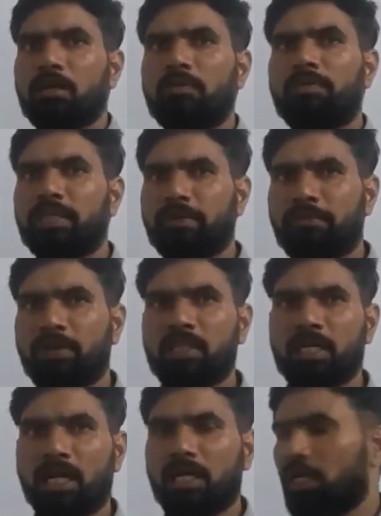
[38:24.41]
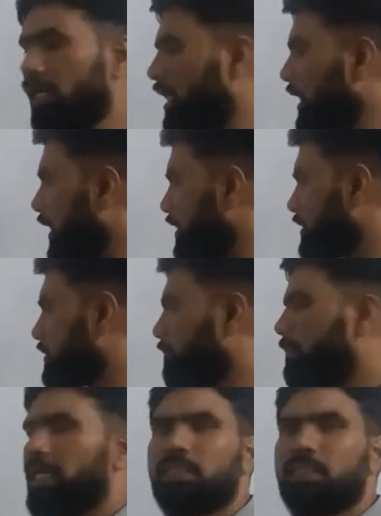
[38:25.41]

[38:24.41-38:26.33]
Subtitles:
when they feel that yes, by